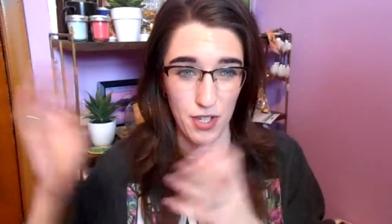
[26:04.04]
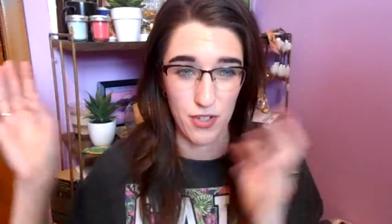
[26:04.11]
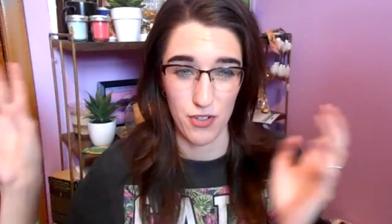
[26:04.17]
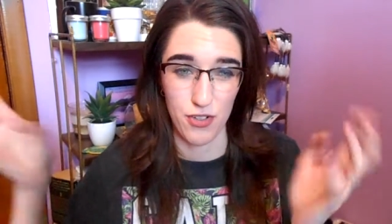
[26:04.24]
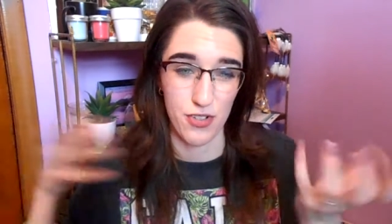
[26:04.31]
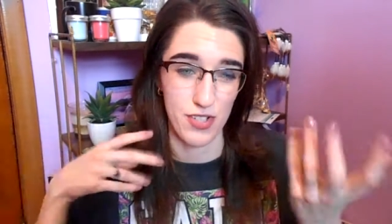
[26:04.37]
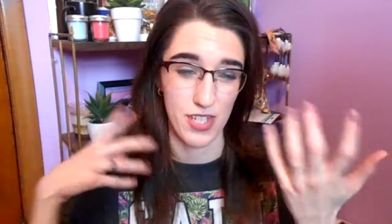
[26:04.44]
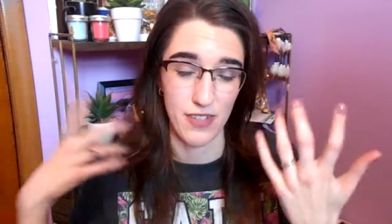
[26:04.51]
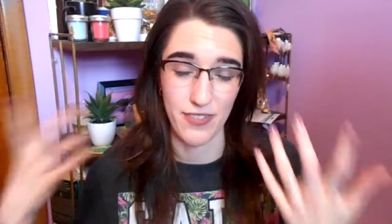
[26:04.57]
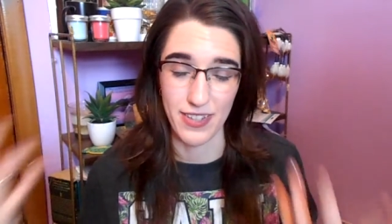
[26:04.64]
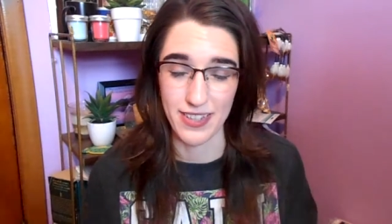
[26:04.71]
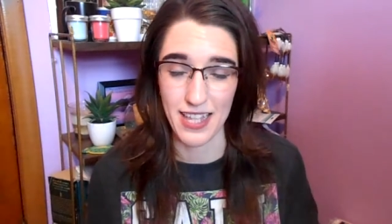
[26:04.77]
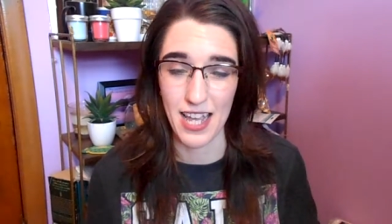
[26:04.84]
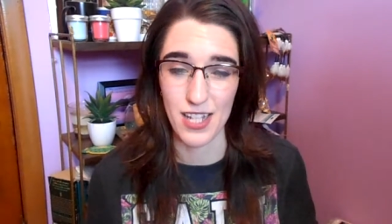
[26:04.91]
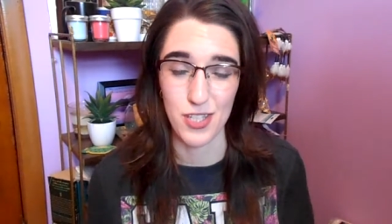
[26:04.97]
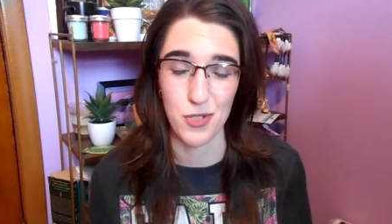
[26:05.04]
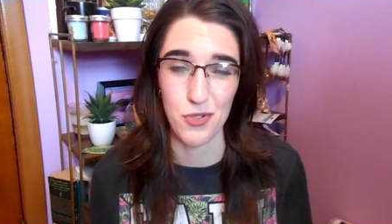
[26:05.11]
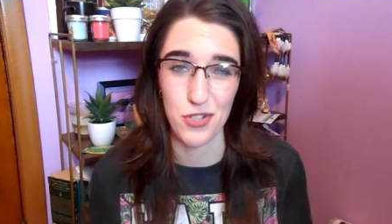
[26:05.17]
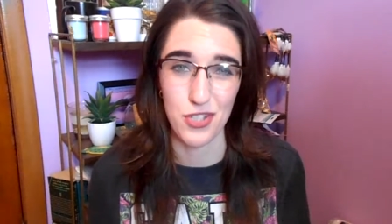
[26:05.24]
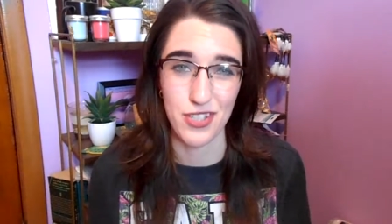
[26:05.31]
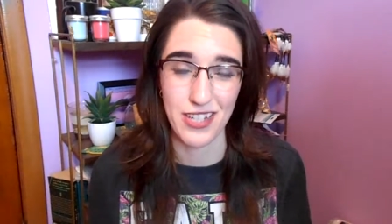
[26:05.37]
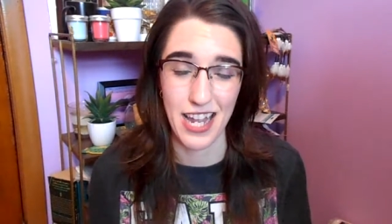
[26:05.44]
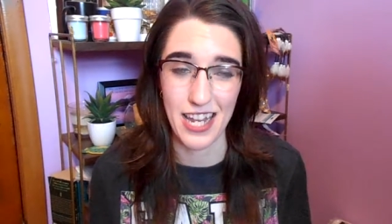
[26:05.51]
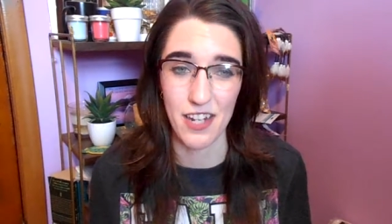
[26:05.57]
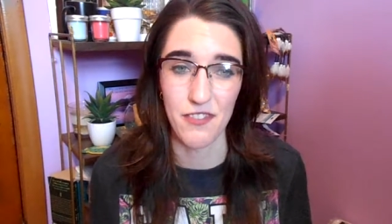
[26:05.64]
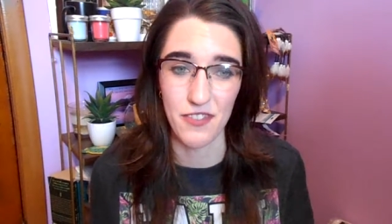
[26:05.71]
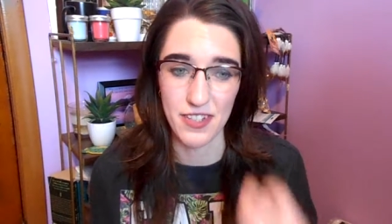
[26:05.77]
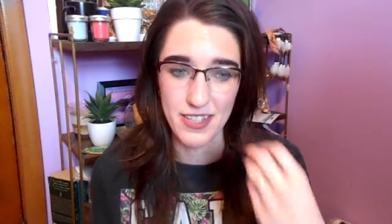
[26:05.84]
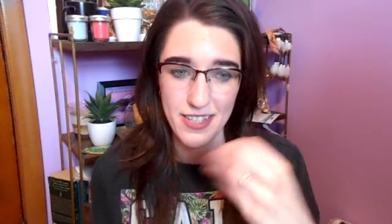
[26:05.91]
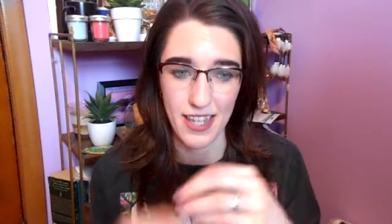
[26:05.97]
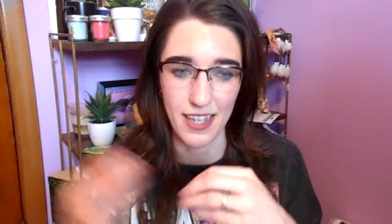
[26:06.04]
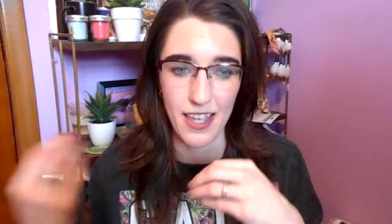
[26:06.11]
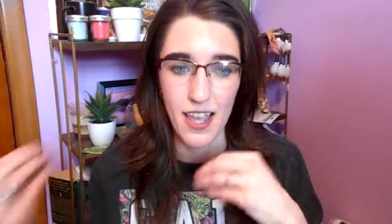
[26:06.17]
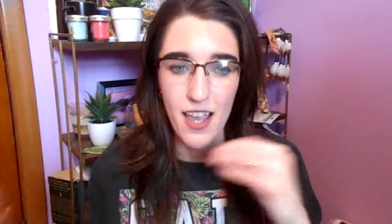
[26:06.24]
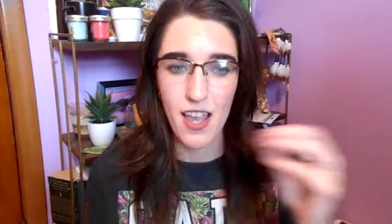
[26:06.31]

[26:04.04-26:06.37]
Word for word: and your stuff like that. So just kind of, it's like